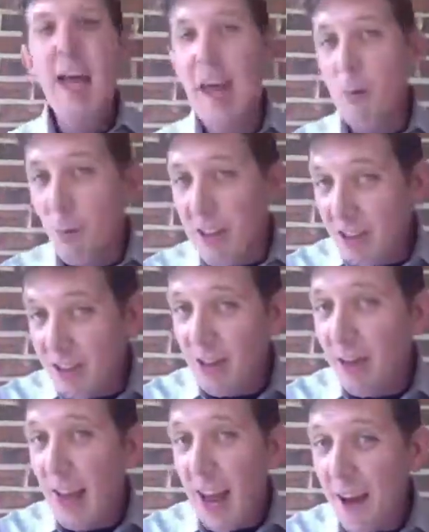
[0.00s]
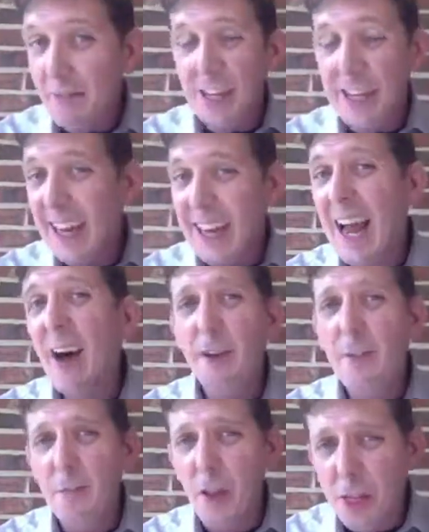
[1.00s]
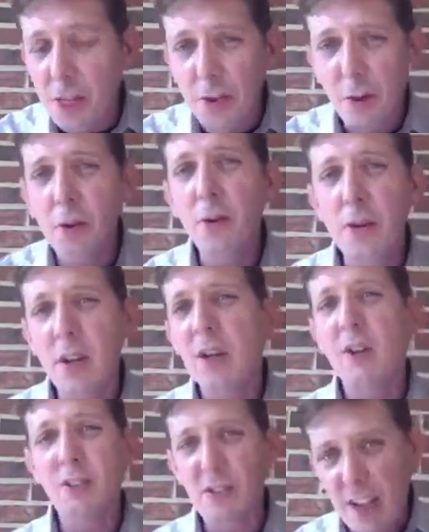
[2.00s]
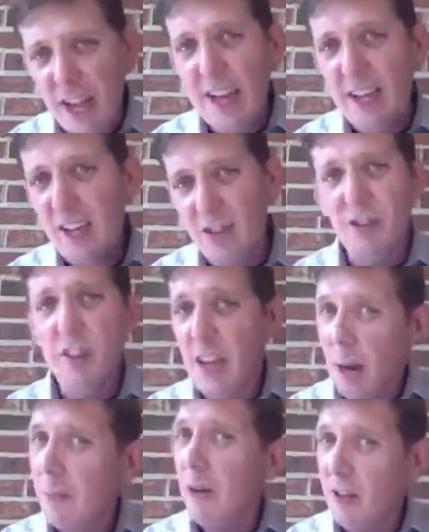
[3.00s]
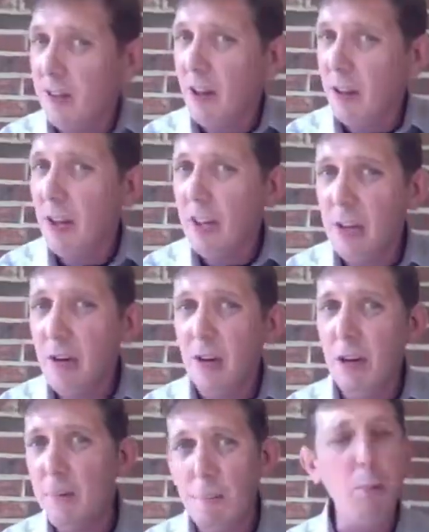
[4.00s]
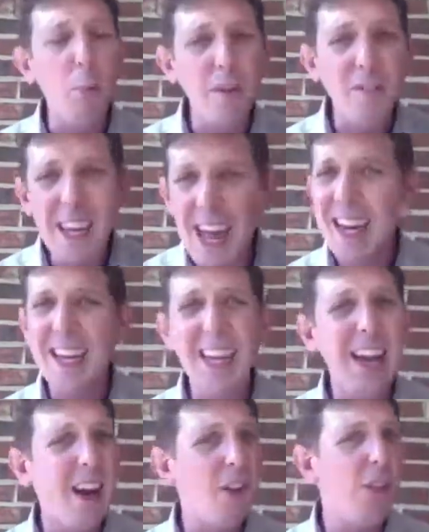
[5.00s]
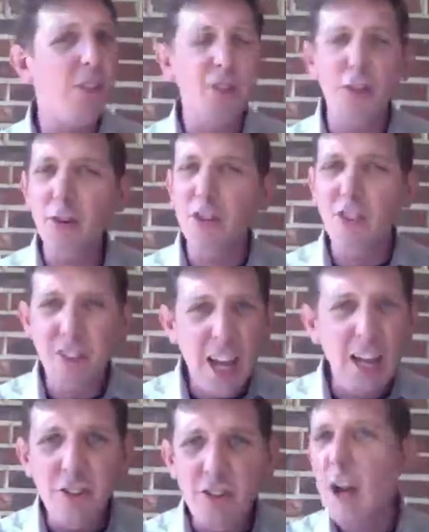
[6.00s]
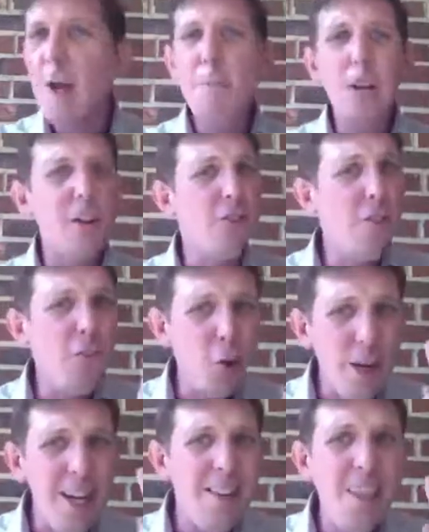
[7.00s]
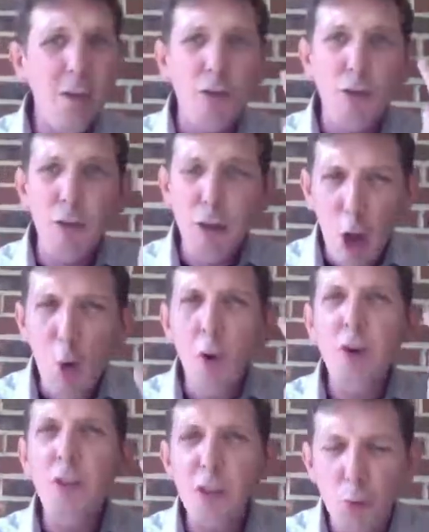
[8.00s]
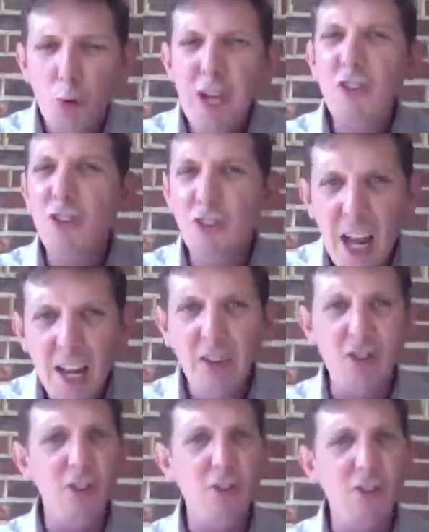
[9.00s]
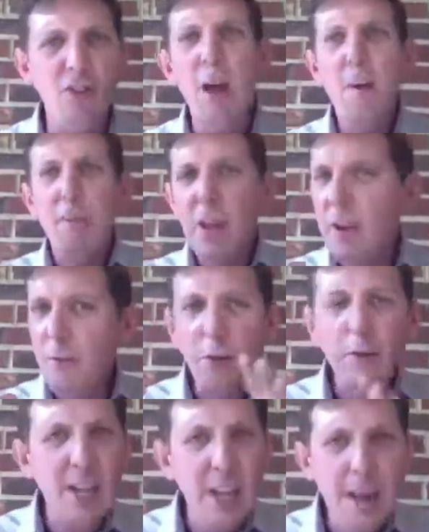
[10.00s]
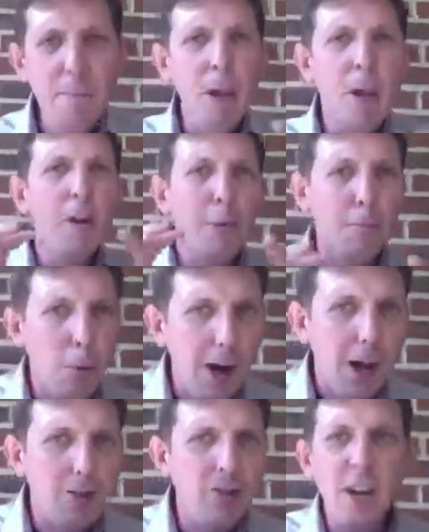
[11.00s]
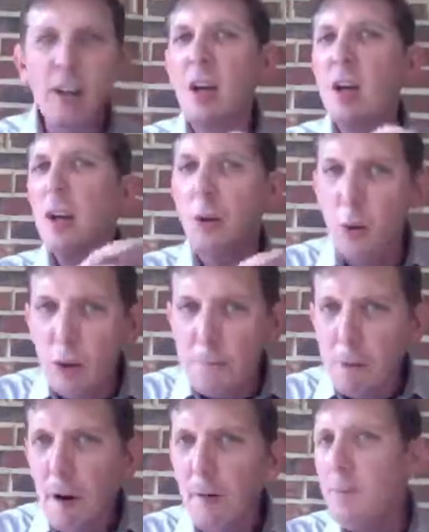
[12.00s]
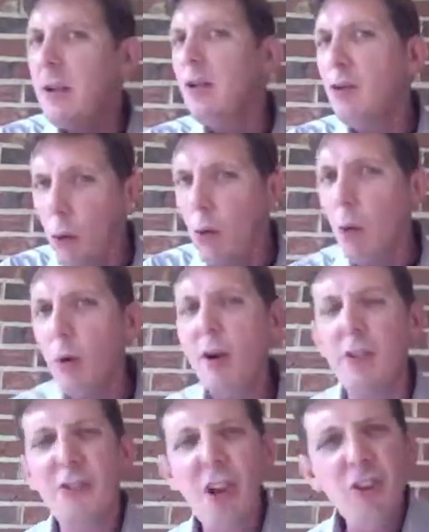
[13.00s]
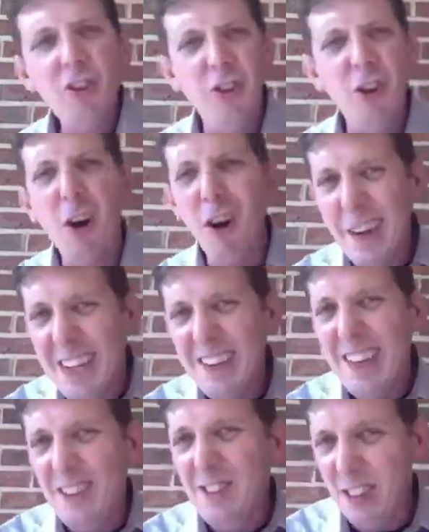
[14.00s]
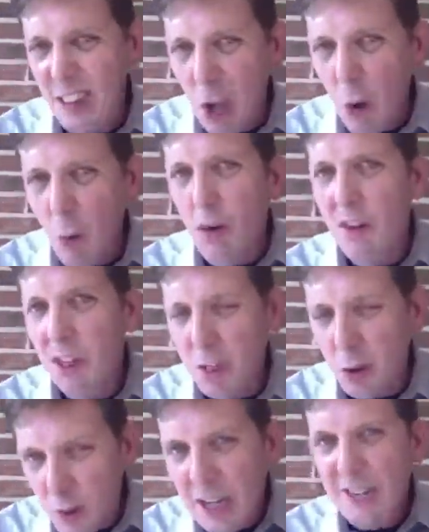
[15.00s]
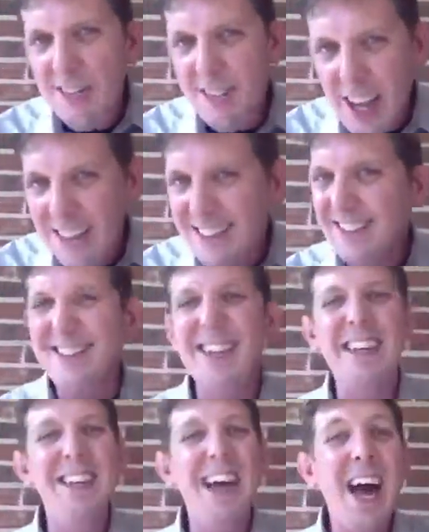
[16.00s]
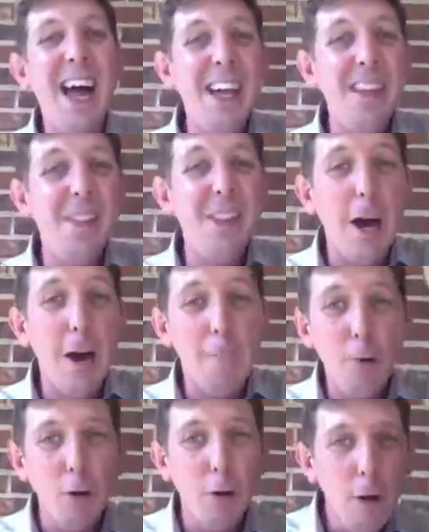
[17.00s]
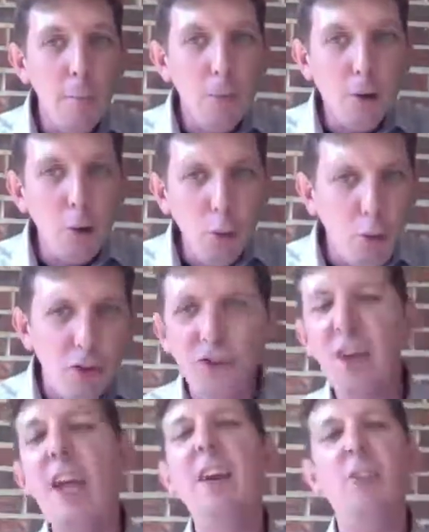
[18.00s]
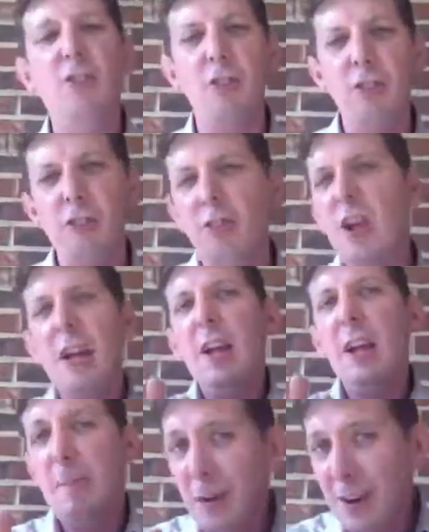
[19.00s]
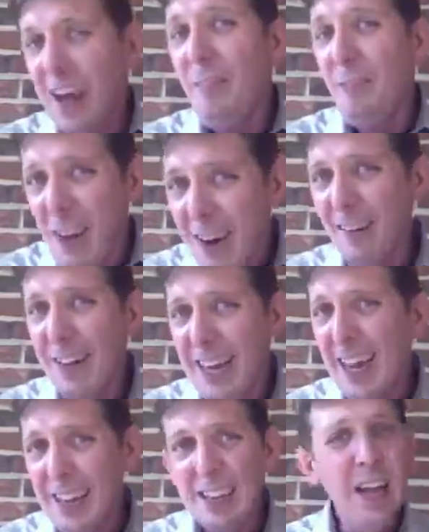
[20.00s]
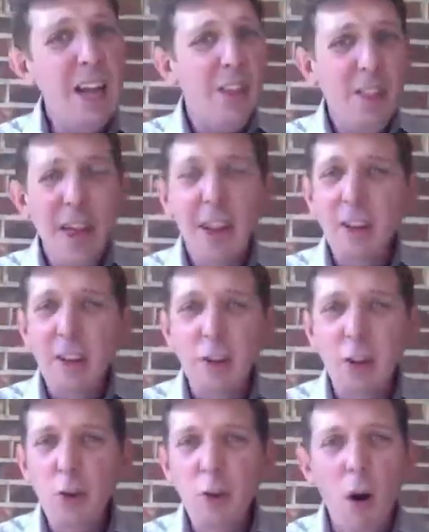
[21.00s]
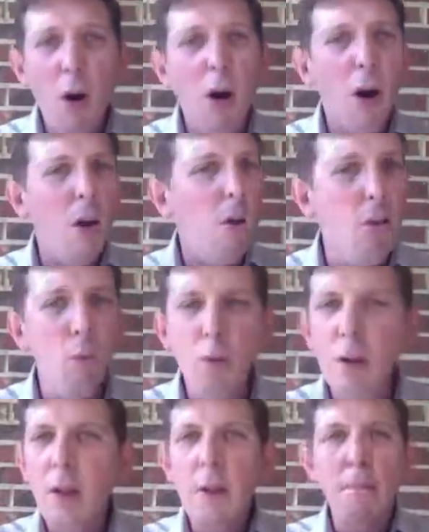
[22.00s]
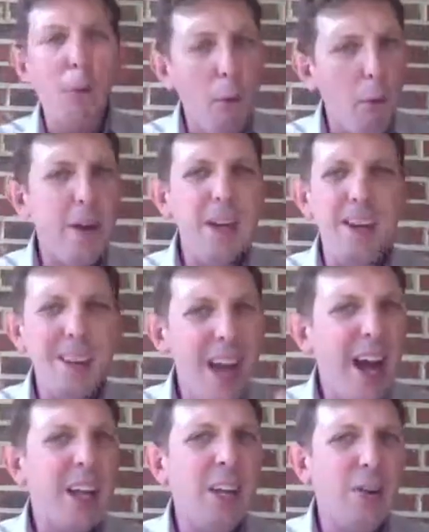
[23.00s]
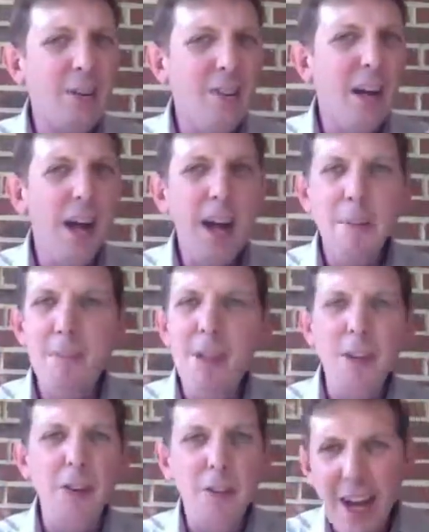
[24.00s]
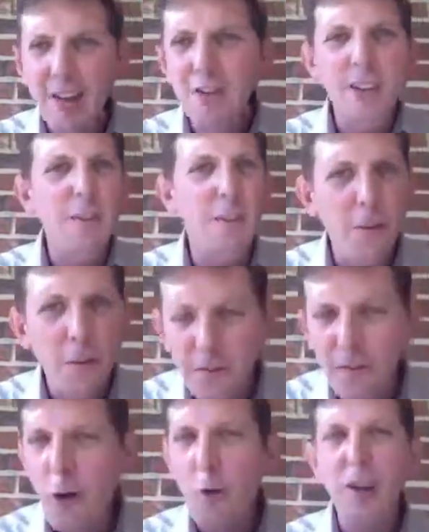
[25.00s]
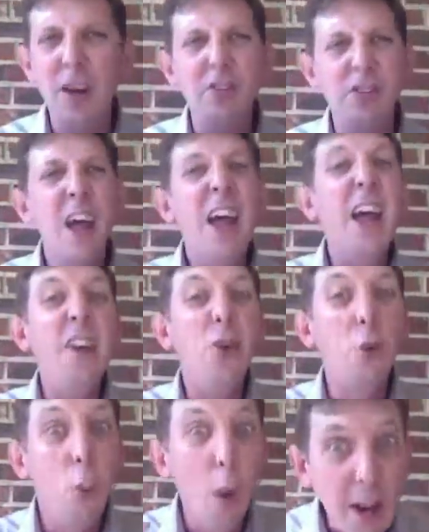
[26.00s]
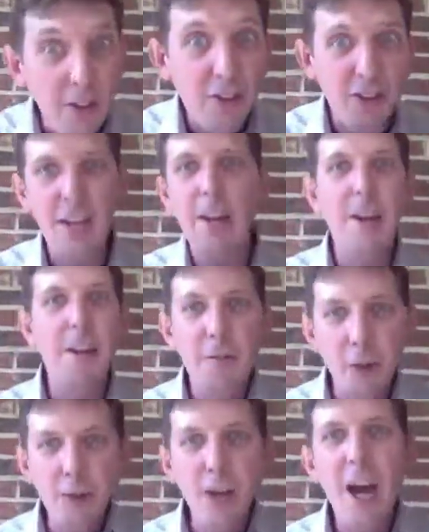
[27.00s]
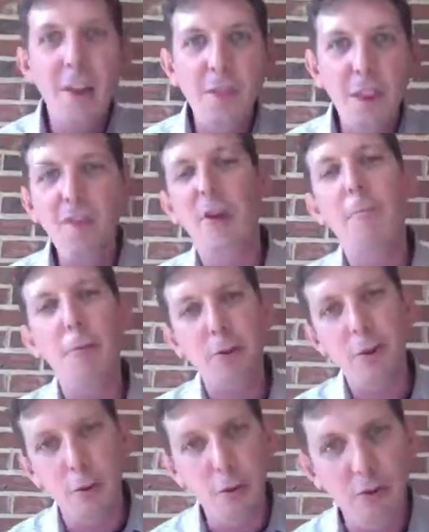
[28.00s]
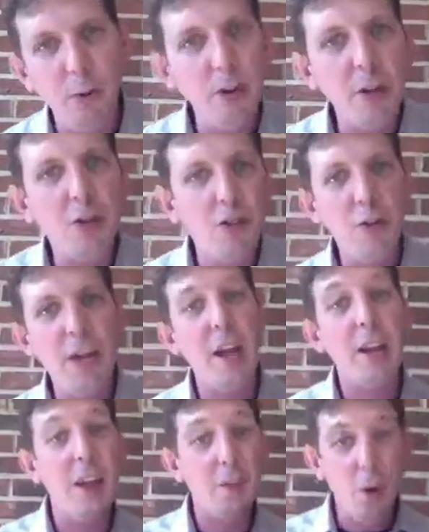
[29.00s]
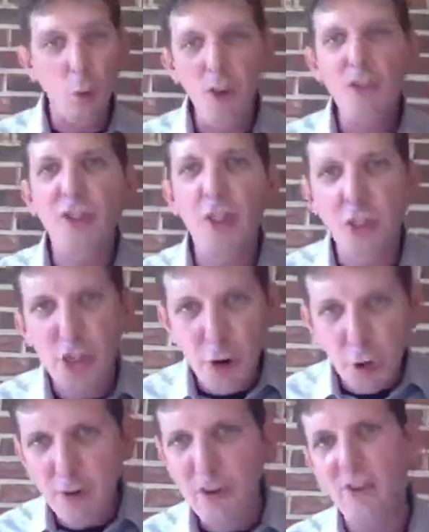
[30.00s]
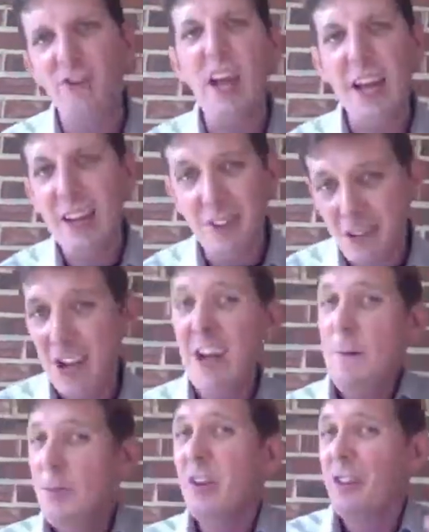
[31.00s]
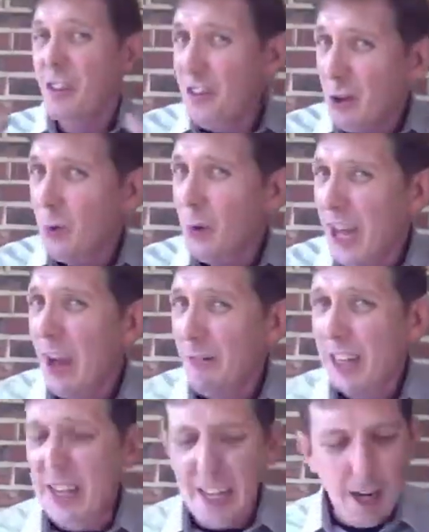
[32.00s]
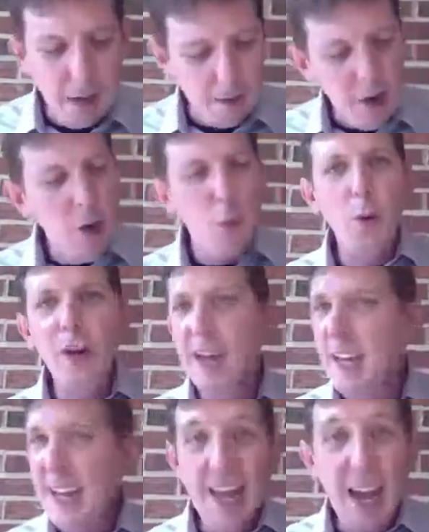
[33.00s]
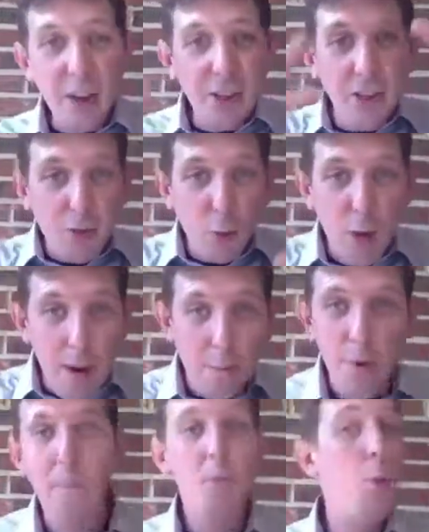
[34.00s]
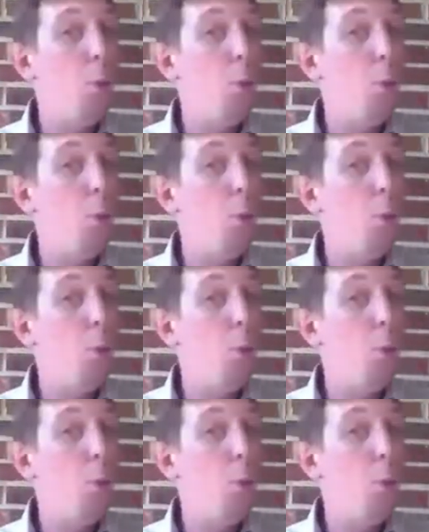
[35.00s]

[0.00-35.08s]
And we still have to get out of the third stage that I'm going to tell you here in a moment. We've got to get out of this third stage because if you're in these lower 3 stages, if your team, your project, your department, your organization are in these lower 3 stages and not in the upper 2 stages, if you're not there yet, then you are really pouring a lot of your time and your energy and your focus, and you're wasting it if you're not in these upper 2. So I'm going to show you how to get there. What's the third stage that still we have to get out of? We're going to get out of the scramble.